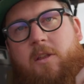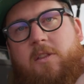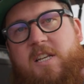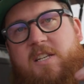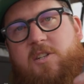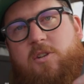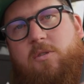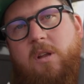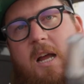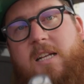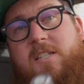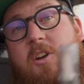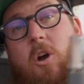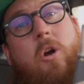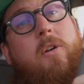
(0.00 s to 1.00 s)
These 2
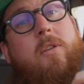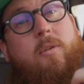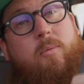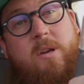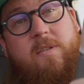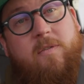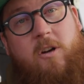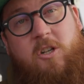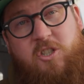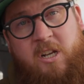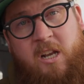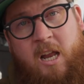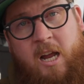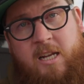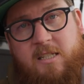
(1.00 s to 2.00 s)
lights are 3
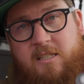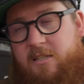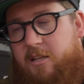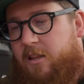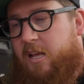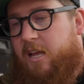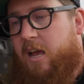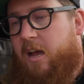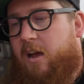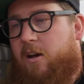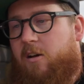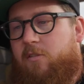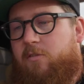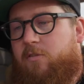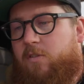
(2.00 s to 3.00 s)
function lights. They
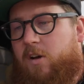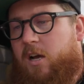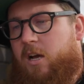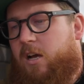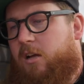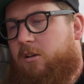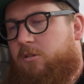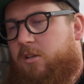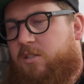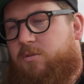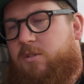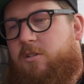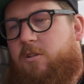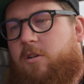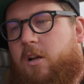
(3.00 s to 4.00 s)
have, this
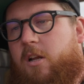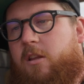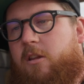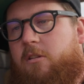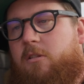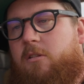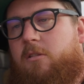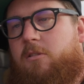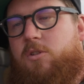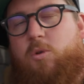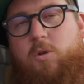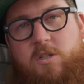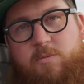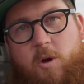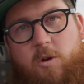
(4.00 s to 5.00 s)
one's turned on
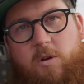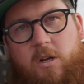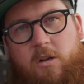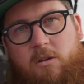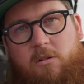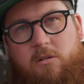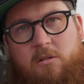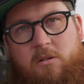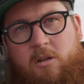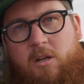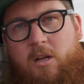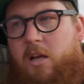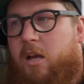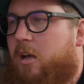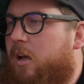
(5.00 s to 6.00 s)
torch mode.
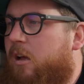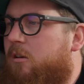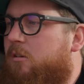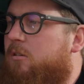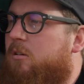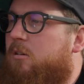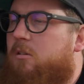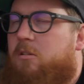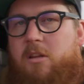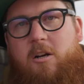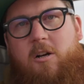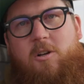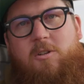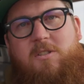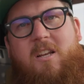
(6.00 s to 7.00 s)
There
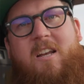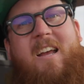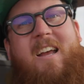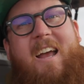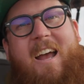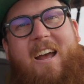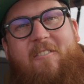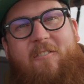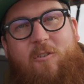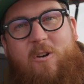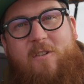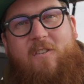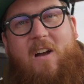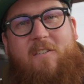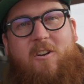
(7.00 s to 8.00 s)
it goes. At
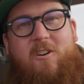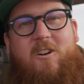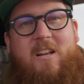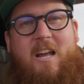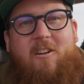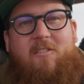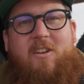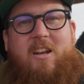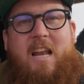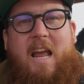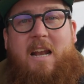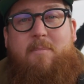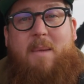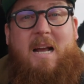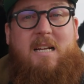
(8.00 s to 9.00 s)
4500 Kelvin
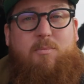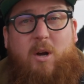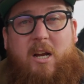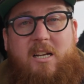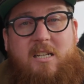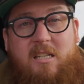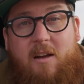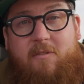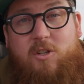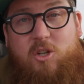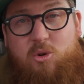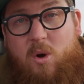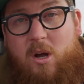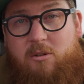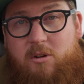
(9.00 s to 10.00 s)
and a max brightness of
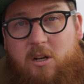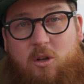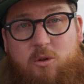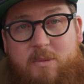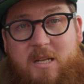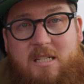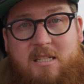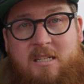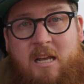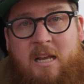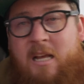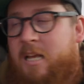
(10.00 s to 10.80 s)
200 lumens.